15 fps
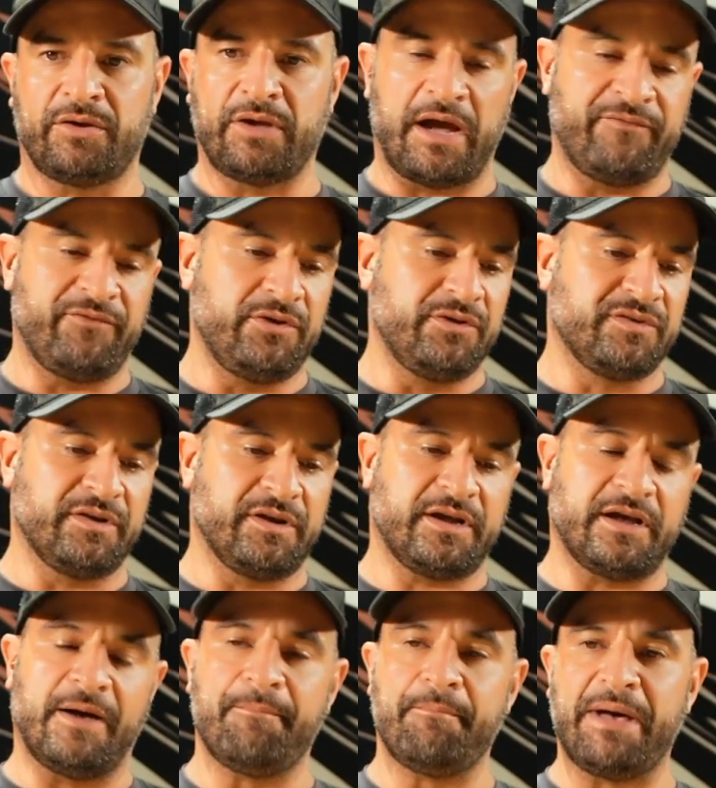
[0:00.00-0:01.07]
I've used it to
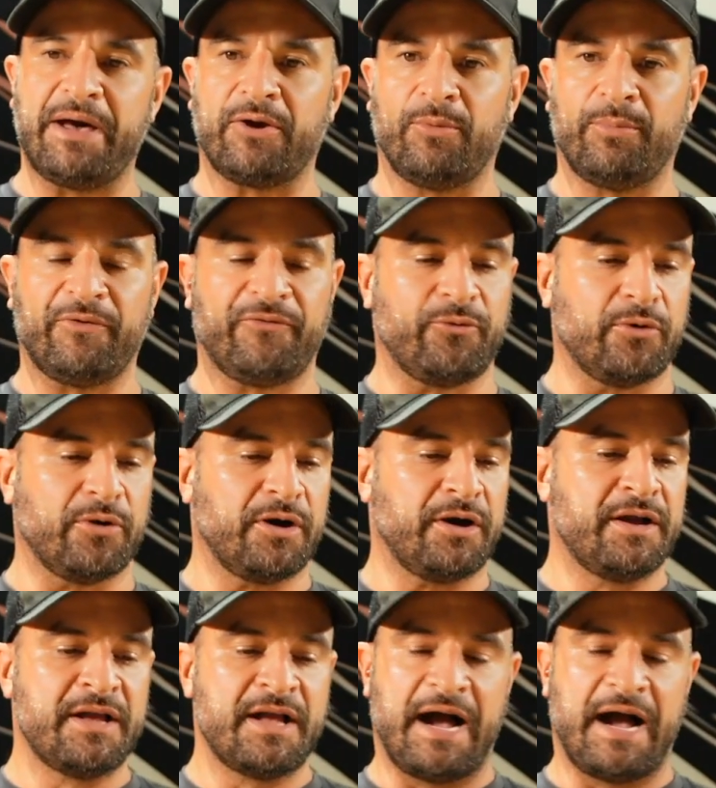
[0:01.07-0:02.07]
cut metal before.